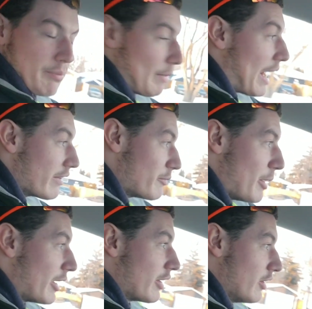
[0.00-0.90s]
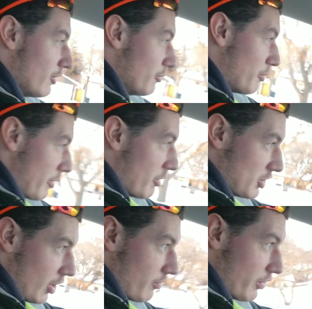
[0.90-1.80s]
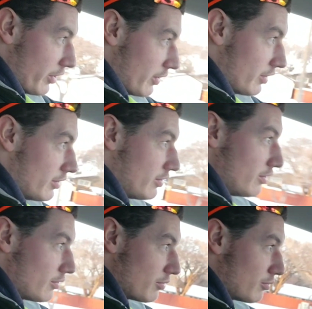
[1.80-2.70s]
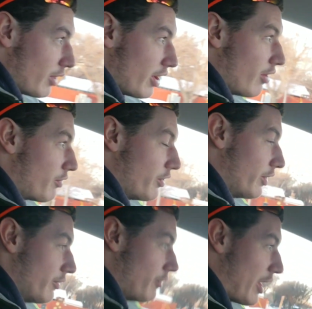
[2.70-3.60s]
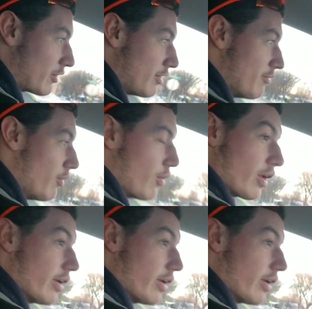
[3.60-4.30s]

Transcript: brand spanking new, pretty much right off the factory floor.